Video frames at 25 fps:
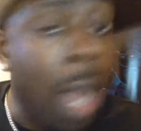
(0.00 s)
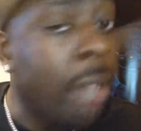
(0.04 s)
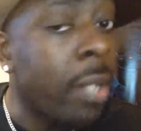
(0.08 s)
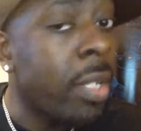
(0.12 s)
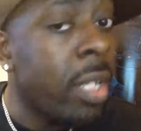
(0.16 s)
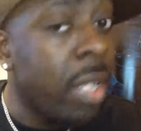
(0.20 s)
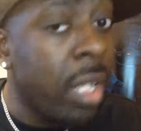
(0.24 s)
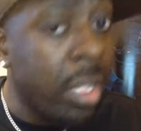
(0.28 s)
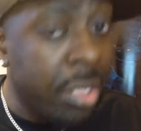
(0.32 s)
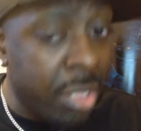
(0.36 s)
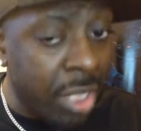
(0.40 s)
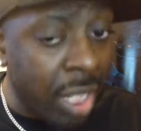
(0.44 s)
And
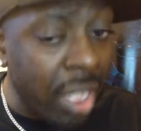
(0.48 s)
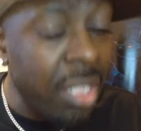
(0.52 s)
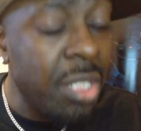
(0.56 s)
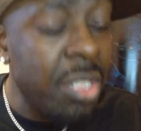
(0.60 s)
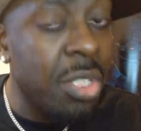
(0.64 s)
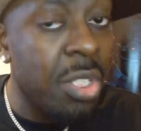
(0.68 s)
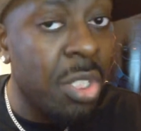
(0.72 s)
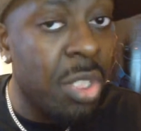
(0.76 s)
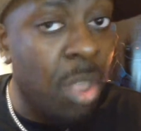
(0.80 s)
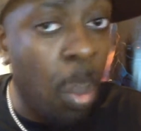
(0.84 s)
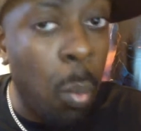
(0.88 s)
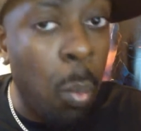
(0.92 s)
it
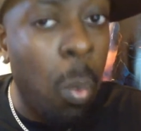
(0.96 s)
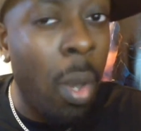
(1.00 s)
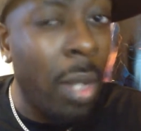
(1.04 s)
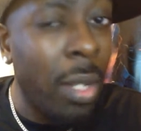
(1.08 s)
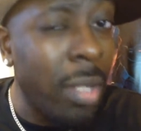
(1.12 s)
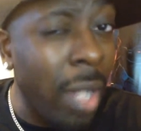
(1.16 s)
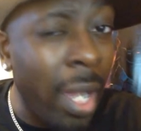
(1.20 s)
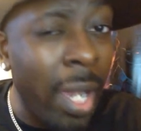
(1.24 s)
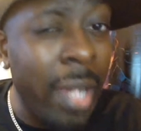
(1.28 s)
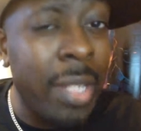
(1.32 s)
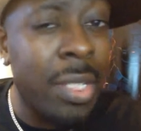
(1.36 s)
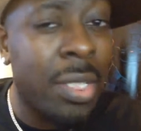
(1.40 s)
challenges the
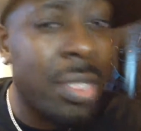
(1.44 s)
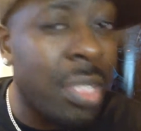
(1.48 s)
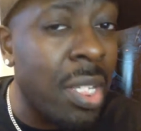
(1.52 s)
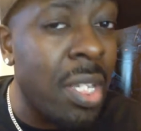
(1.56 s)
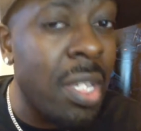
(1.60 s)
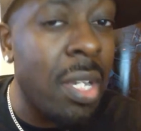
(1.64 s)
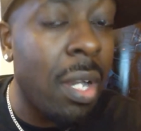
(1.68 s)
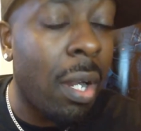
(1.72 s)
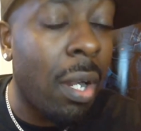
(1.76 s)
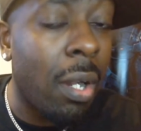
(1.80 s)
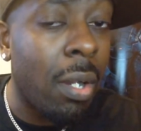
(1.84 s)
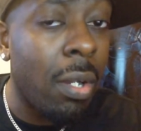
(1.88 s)
one
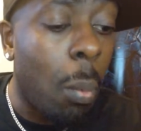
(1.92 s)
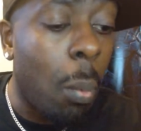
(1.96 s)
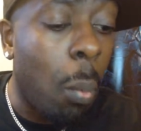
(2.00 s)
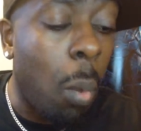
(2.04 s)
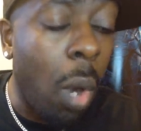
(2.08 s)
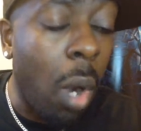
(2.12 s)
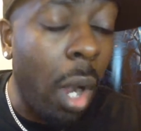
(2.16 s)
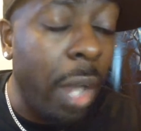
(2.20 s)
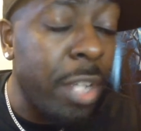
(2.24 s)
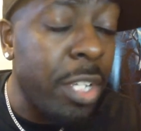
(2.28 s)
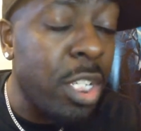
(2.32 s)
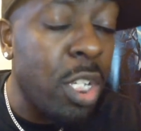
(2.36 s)
idea:
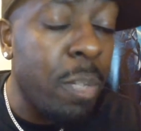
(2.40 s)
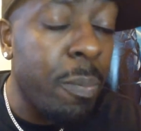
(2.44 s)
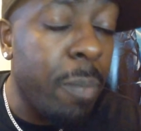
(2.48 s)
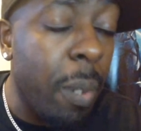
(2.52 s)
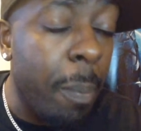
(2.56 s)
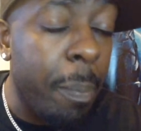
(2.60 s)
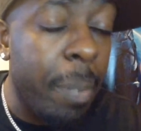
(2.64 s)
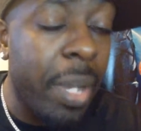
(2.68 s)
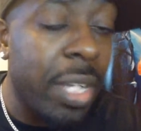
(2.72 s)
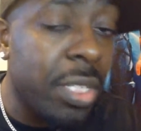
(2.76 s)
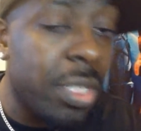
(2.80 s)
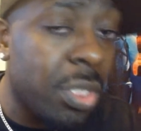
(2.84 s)
what are you
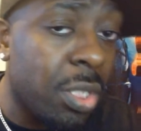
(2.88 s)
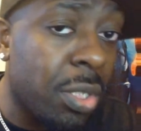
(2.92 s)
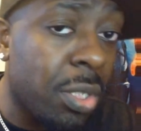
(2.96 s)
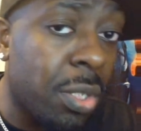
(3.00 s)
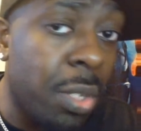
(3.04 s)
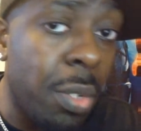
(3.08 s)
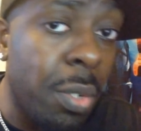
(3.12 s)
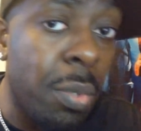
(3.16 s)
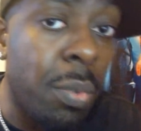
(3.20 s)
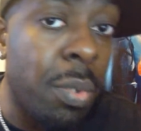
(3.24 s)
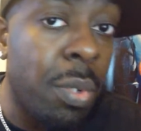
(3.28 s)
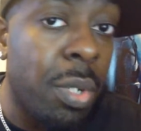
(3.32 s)
prepared to
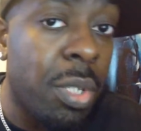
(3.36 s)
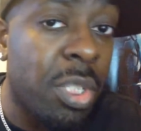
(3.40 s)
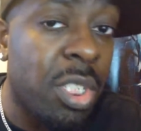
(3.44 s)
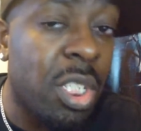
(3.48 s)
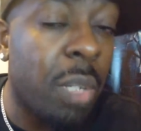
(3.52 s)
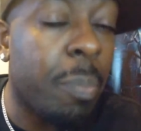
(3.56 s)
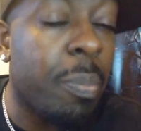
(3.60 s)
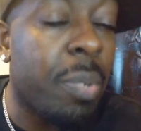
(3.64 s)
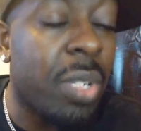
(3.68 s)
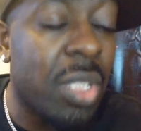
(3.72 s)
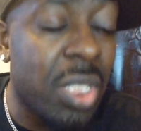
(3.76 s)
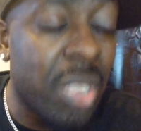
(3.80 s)
do
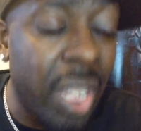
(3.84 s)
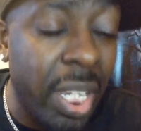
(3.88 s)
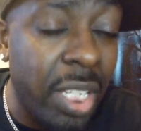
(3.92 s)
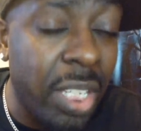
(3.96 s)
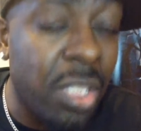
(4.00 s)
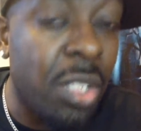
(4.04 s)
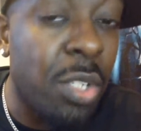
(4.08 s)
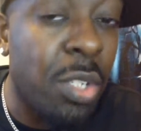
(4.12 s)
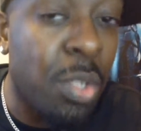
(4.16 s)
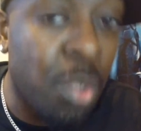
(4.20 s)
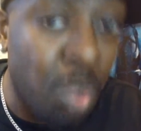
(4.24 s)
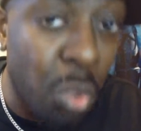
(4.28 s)
to
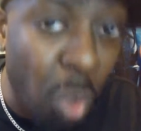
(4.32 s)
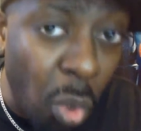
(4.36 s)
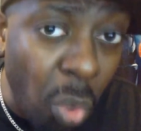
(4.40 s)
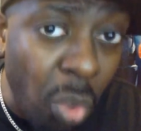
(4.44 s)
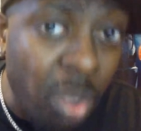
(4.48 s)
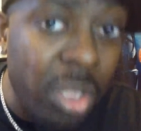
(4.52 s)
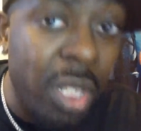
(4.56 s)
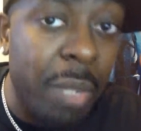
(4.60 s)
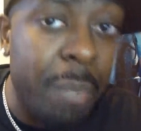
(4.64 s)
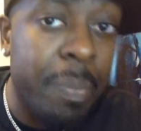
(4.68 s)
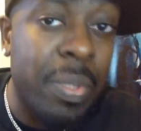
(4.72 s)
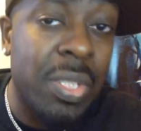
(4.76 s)
protect
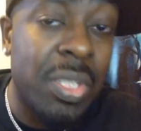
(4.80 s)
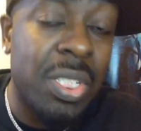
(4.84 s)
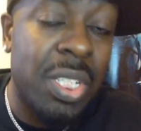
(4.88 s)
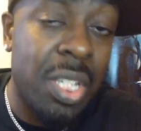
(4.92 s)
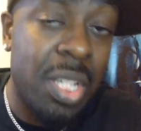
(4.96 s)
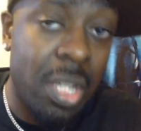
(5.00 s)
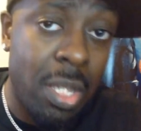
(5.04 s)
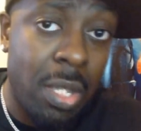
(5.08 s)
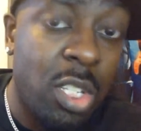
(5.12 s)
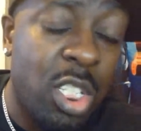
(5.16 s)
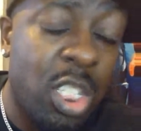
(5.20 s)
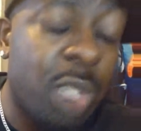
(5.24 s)
your
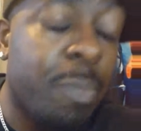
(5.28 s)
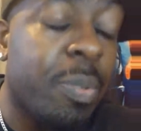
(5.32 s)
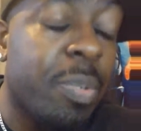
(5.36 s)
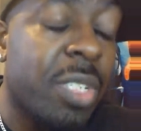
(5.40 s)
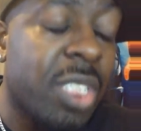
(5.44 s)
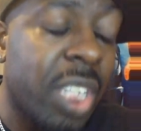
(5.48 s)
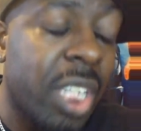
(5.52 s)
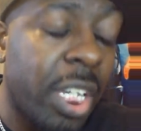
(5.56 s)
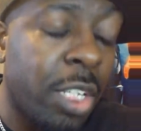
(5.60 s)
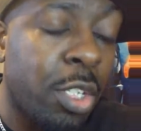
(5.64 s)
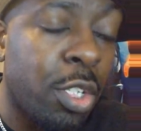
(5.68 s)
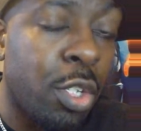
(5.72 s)
liberty, to
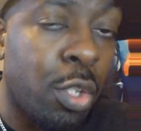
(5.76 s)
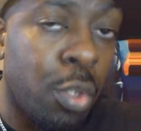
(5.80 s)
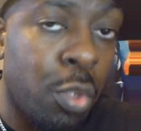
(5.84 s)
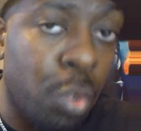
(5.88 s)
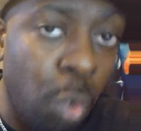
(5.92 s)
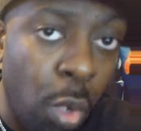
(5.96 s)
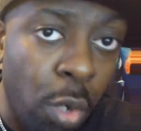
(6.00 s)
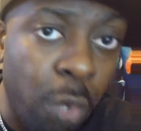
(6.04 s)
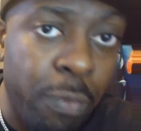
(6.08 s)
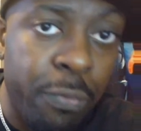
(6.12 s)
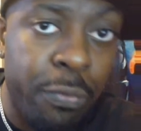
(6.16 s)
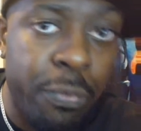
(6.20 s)
protect
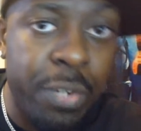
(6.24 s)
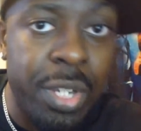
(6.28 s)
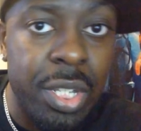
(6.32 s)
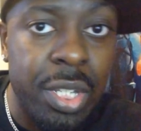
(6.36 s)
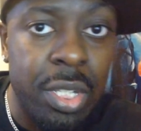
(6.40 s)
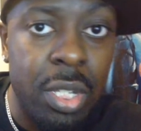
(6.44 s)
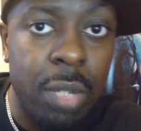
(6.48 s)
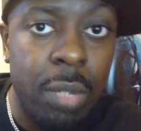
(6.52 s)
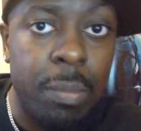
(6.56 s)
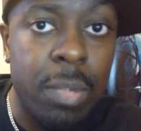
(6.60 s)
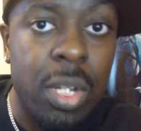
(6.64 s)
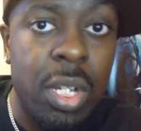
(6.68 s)
your
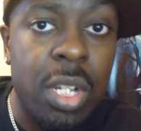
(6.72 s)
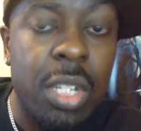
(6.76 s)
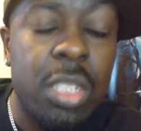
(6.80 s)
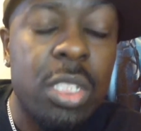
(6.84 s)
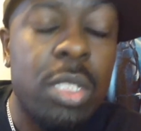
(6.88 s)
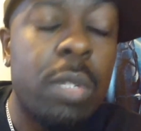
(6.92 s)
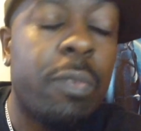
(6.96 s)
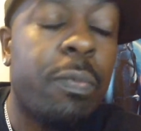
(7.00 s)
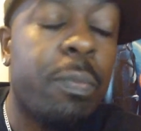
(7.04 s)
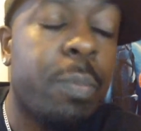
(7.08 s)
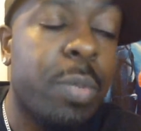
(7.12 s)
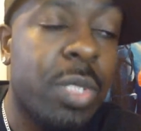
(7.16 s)
freedom,
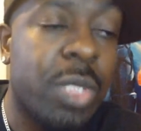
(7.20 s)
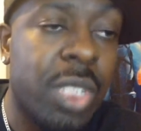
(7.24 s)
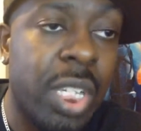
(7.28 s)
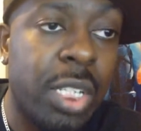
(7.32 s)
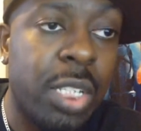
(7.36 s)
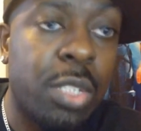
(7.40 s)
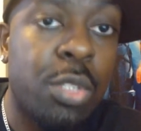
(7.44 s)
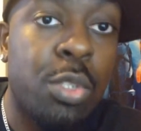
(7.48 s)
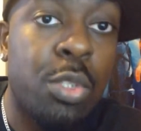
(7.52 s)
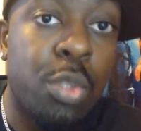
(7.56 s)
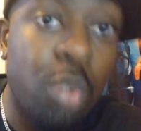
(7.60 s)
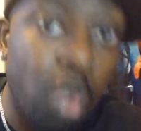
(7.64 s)
to
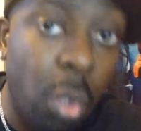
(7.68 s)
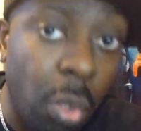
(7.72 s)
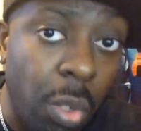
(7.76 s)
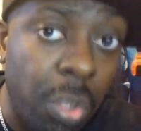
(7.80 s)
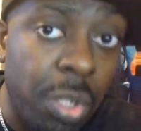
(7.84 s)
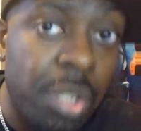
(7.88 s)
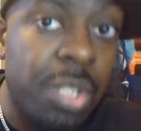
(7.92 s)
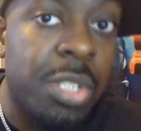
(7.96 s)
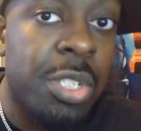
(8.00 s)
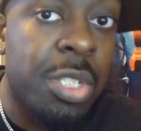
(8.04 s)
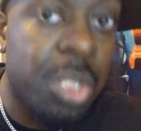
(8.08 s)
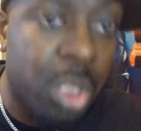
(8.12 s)
protect
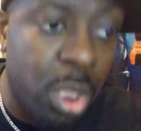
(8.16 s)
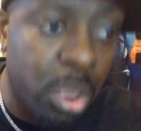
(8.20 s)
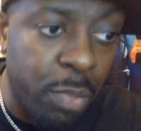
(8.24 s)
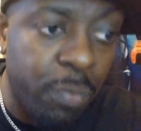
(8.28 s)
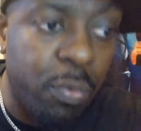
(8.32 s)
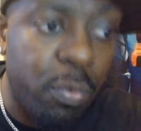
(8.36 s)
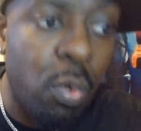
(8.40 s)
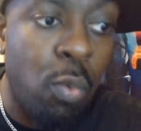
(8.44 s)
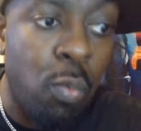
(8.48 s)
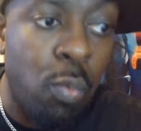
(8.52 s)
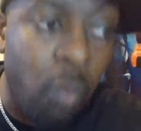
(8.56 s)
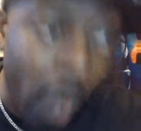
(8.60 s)
your civil